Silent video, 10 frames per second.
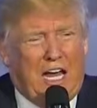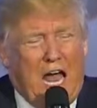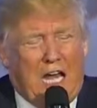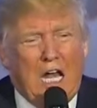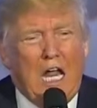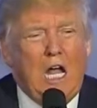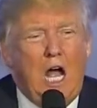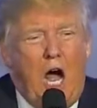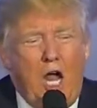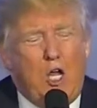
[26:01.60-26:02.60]
I got it.
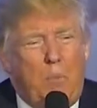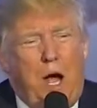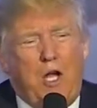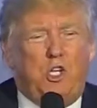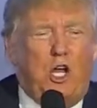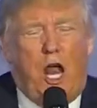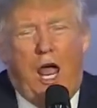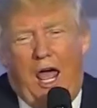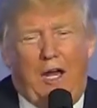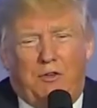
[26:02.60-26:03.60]
under budget,
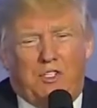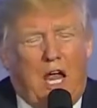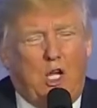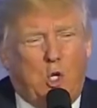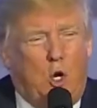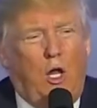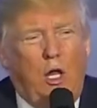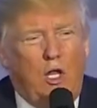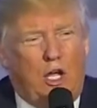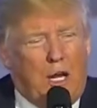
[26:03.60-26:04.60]
ahead of schedule,
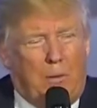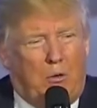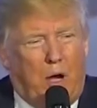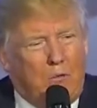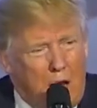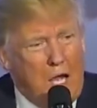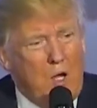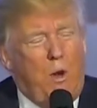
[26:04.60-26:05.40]
going to be great, right?